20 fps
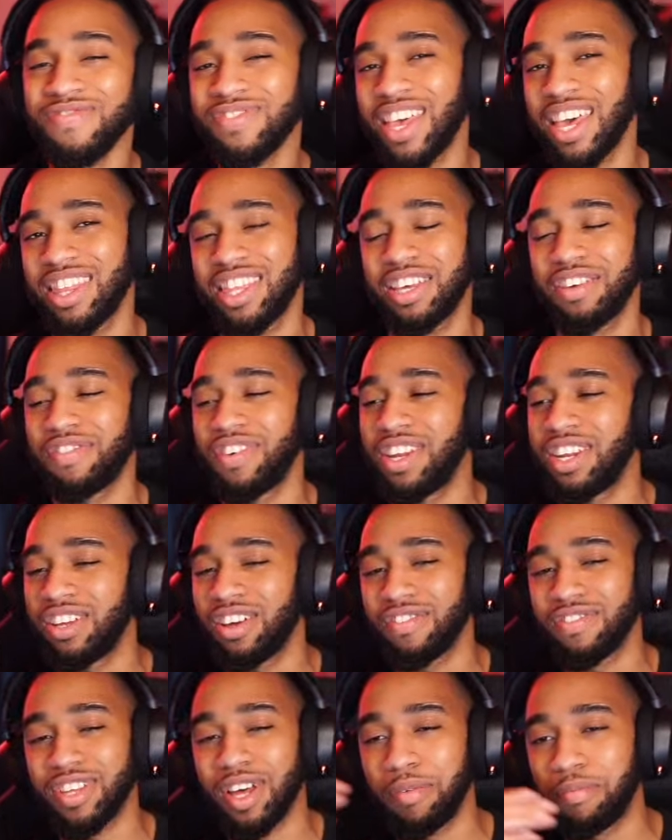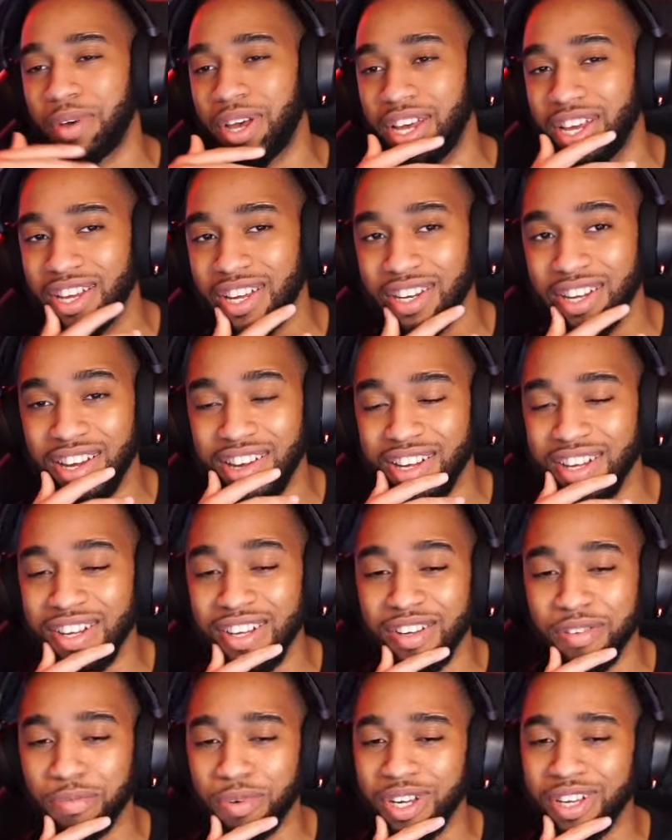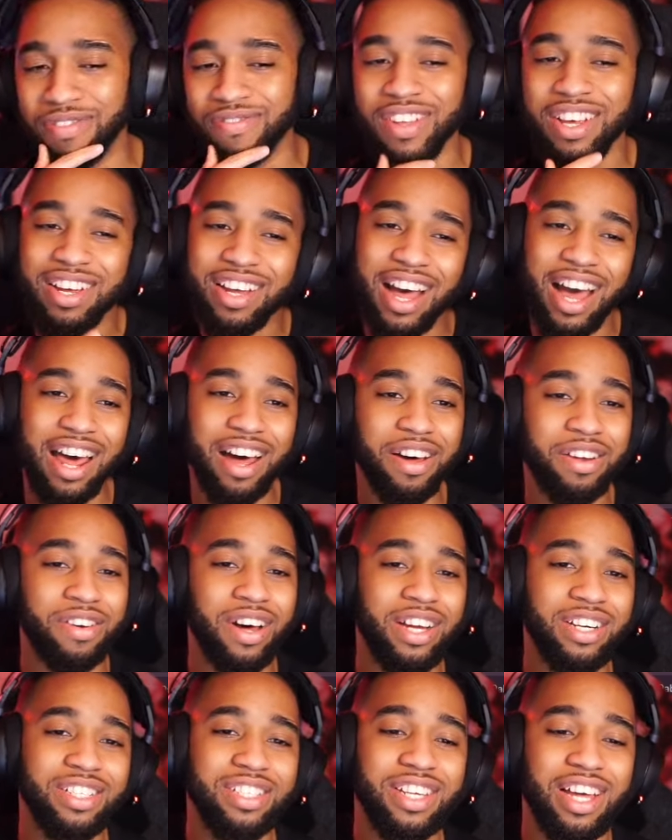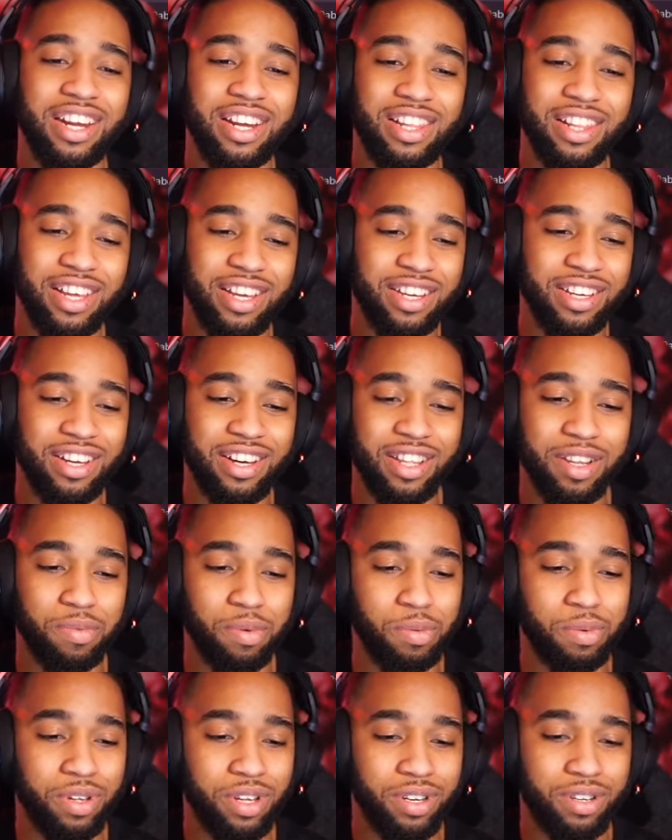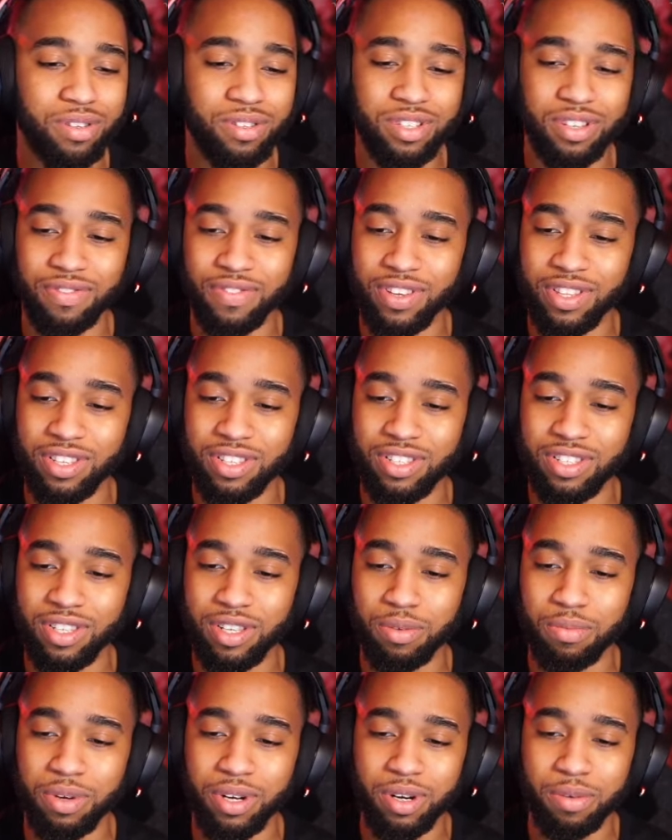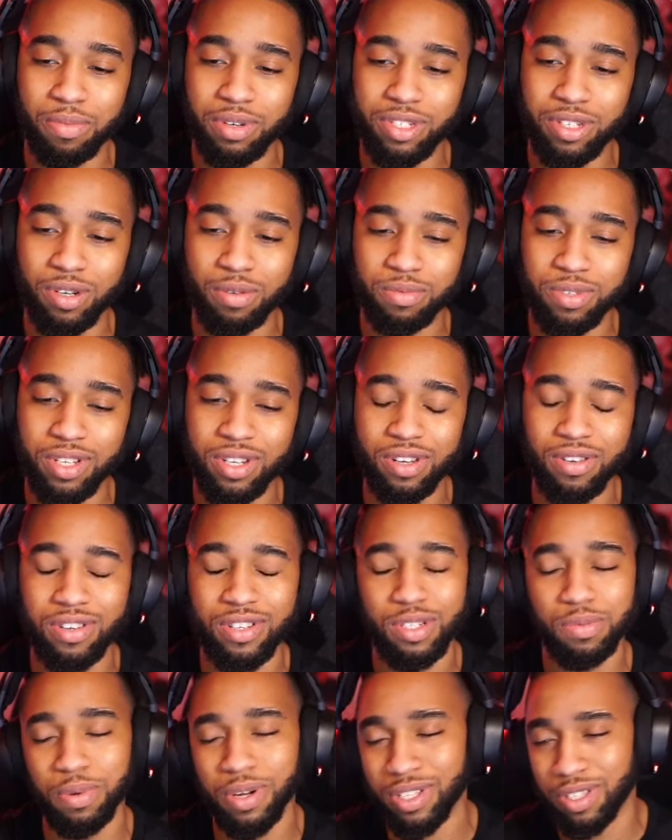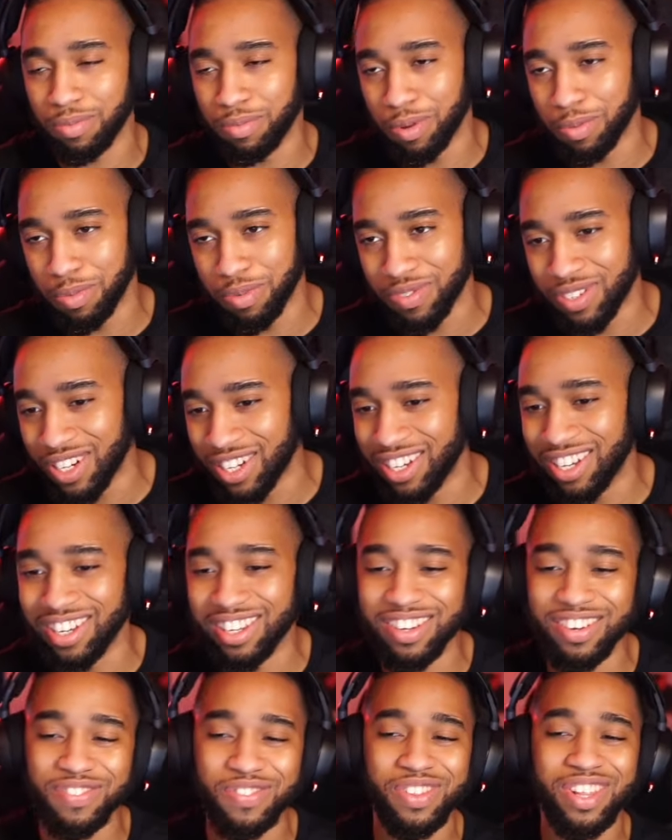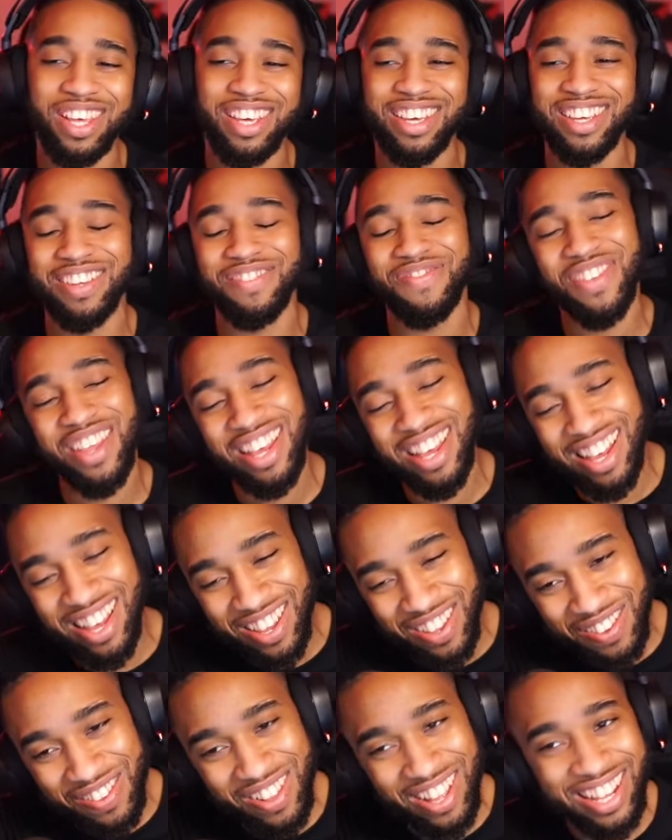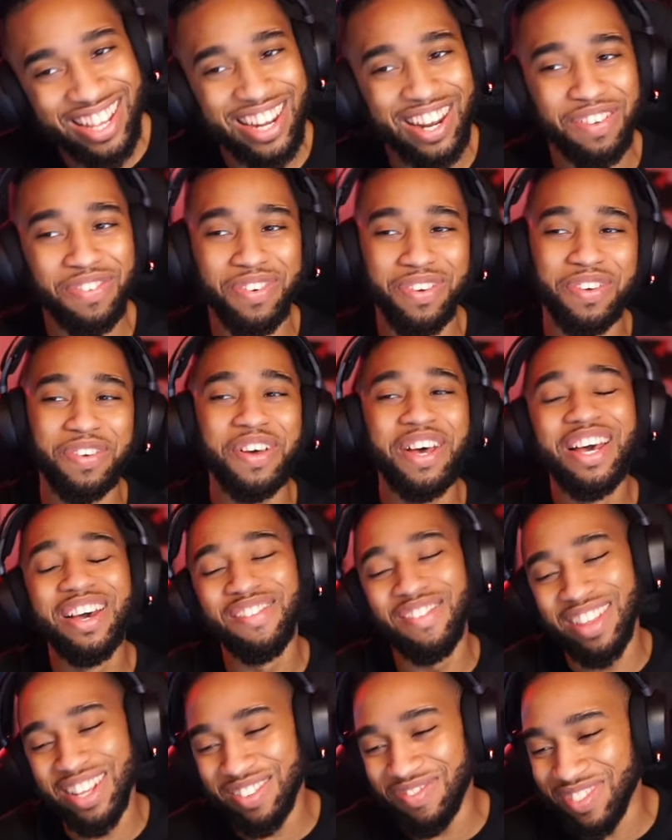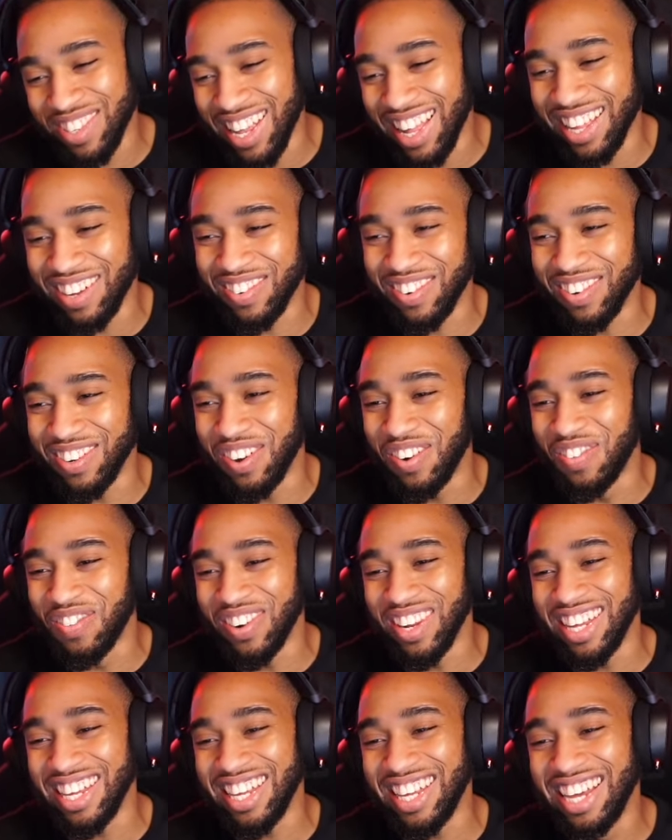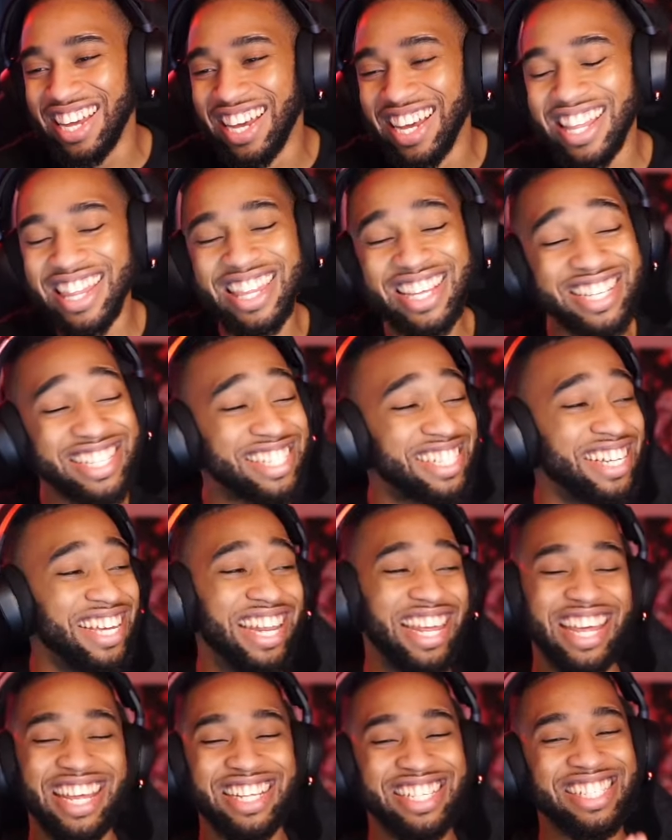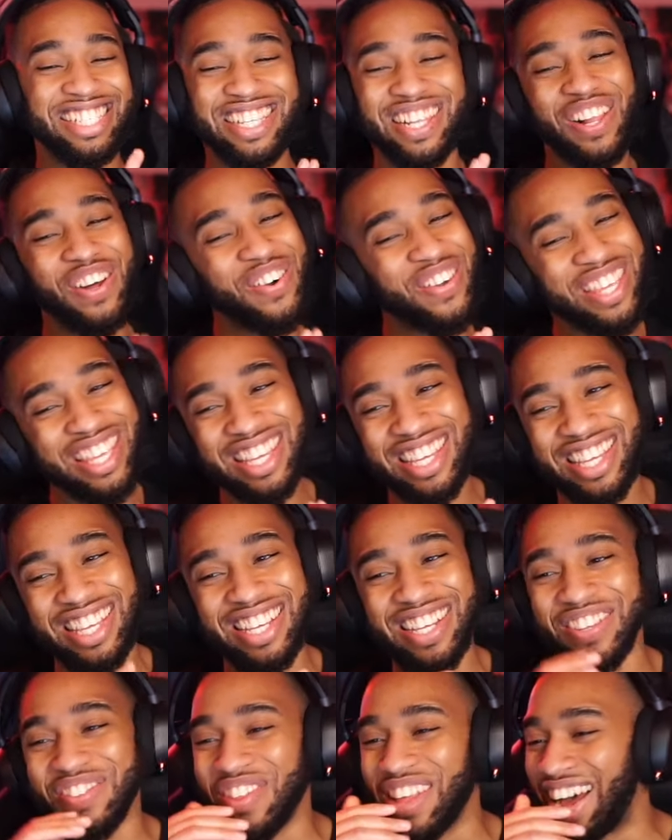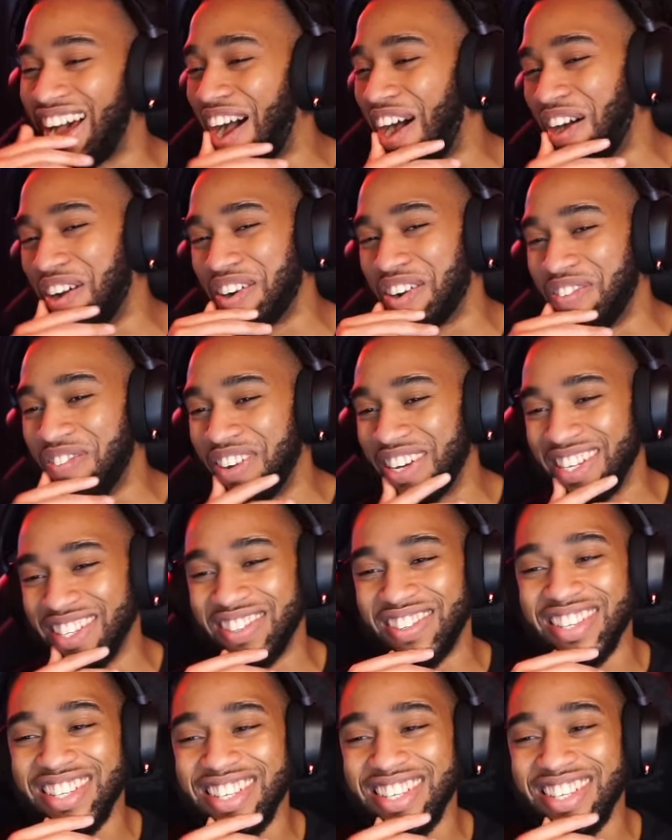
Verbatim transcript: Can't think of any off top of my head. Uh, but I don't know. I just kind of like other people that do stuff like this a little better. But you know what I'm saying? No disrespect to Bump of Chicken. If you like it, you like it. I feel you. But this Metallic Rogue opening, this shit is Loki. I don't know, man.